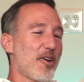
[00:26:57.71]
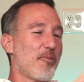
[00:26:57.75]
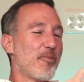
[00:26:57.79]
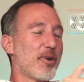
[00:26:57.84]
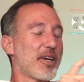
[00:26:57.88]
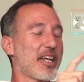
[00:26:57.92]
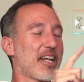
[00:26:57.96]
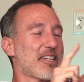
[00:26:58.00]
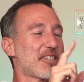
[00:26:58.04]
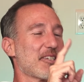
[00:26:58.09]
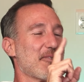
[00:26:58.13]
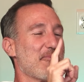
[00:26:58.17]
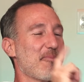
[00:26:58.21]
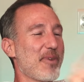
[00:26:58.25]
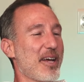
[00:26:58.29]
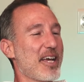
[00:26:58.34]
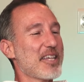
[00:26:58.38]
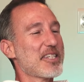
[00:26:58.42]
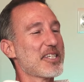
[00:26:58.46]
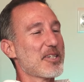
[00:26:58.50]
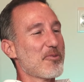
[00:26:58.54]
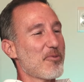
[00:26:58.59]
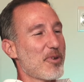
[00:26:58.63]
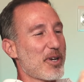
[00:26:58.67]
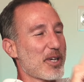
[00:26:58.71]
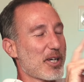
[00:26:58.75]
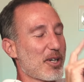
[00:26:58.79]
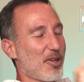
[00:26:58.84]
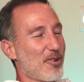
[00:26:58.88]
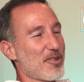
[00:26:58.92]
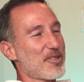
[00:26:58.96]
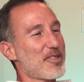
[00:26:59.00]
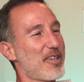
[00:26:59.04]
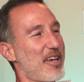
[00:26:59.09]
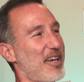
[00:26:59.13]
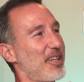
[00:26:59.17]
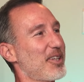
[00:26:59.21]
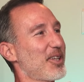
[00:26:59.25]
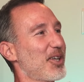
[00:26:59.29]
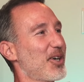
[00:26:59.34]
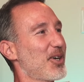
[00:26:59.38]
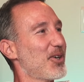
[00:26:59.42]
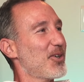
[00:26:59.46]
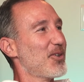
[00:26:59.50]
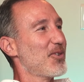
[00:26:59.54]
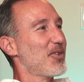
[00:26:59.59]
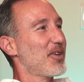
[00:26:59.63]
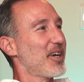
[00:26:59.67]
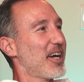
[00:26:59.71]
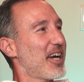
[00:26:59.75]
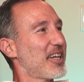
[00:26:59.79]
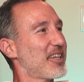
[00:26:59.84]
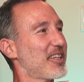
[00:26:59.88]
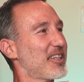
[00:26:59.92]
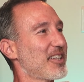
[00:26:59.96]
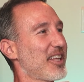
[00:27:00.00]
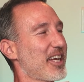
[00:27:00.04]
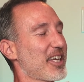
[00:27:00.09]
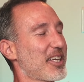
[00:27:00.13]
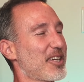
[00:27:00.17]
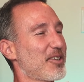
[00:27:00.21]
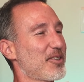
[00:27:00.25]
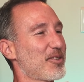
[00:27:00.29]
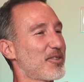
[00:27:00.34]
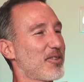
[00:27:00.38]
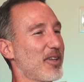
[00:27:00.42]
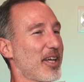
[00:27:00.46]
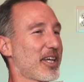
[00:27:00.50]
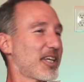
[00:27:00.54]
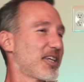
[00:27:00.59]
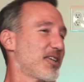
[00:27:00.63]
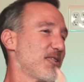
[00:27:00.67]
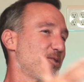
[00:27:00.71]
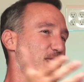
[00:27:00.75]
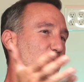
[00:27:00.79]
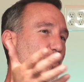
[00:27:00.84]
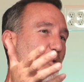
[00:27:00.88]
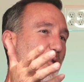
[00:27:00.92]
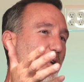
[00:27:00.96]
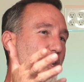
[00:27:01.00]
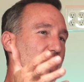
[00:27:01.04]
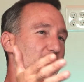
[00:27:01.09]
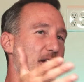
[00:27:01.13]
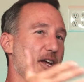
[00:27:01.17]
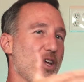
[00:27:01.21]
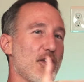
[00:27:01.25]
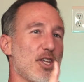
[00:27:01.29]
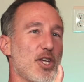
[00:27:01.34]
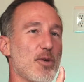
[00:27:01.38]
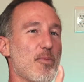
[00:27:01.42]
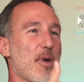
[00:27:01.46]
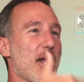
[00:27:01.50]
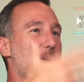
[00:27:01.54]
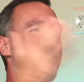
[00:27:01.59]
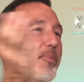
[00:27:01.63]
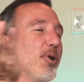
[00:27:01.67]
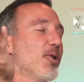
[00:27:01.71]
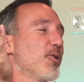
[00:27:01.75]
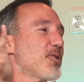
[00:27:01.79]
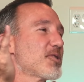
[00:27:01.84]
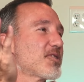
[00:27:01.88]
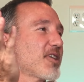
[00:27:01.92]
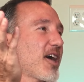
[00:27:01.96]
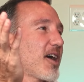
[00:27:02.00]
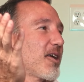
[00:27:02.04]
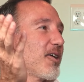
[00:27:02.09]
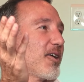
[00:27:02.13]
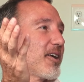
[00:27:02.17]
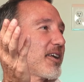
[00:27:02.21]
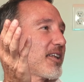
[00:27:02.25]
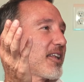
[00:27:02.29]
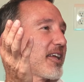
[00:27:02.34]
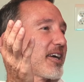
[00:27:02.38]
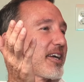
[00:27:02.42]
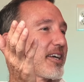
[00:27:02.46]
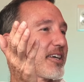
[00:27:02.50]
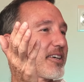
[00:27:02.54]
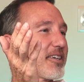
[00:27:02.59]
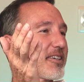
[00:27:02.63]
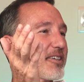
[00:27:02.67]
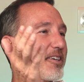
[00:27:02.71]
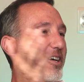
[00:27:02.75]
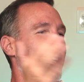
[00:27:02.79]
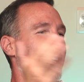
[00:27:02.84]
But it's amazing when it goes that low, and like you, like you, you may post that on like